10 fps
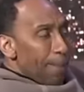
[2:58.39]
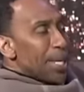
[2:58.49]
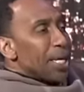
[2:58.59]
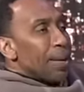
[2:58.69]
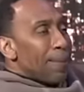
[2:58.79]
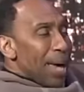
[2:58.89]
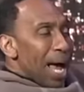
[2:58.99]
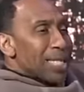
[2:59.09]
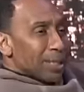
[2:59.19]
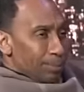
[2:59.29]
being a
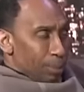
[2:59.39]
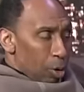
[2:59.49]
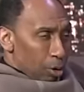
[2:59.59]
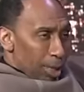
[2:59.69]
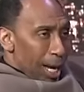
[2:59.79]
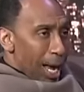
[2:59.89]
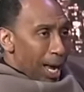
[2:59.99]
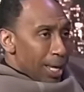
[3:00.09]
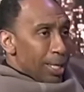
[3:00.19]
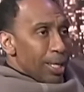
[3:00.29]
basketball
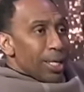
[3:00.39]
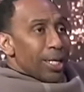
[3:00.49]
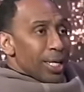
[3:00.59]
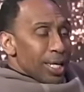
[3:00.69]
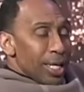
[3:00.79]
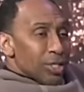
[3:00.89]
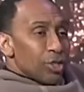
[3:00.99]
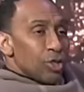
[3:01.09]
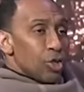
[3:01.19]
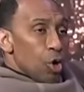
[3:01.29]
guy, is
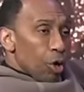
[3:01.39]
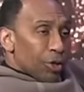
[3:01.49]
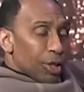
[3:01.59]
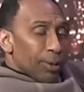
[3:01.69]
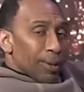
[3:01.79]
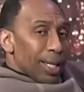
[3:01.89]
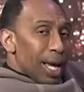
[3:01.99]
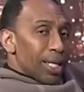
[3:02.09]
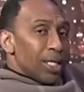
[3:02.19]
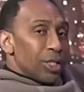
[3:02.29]
North
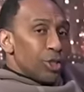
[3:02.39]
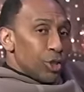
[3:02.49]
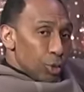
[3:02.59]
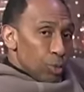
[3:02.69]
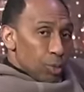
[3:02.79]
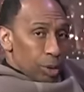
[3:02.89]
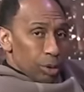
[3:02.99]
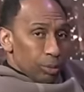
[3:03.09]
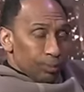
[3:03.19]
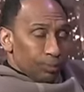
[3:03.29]
Carolina
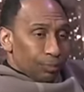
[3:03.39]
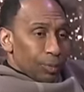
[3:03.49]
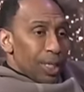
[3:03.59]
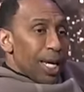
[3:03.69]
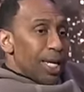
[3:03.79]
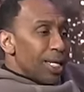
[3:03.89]
Duke. And